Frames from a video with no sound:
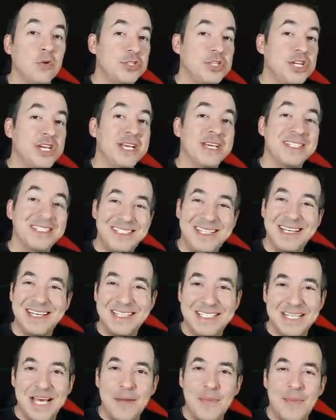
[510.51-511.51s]
She can sit
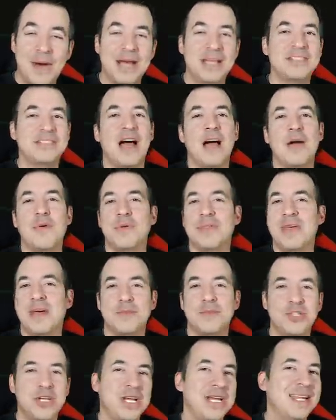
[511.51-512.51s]
side by side with
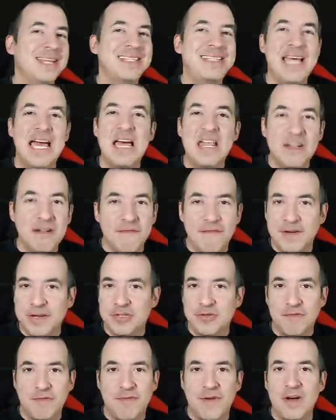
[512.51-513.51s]
him. She can attend
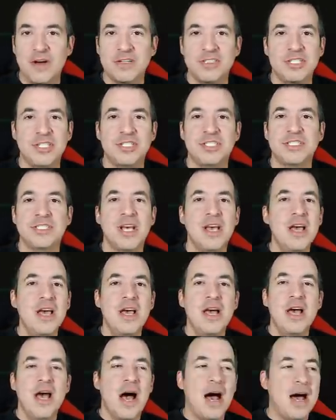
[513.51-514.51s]
official functions,
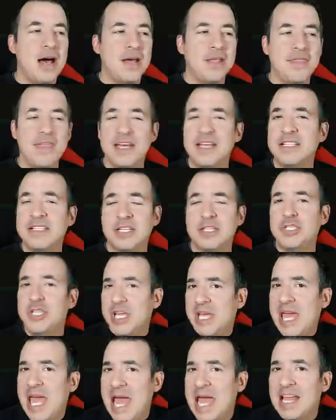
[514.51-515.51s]
things that she
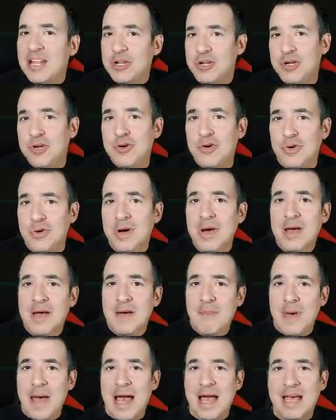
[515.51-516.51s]
can't do
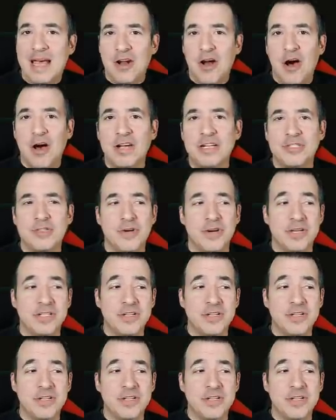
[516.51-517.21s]
back in Austria.